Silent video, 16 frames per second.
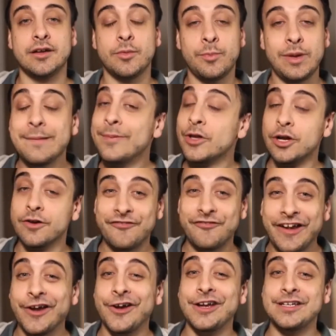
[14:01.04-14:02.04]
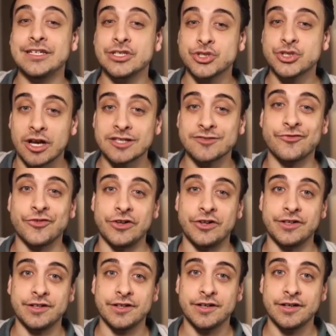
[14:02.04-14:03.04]
people are very
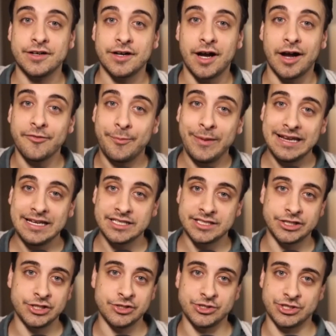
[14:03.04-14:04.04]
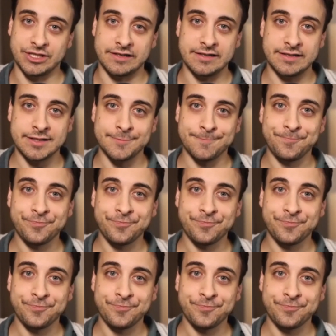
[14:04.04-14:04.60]
distrustful of big institutions.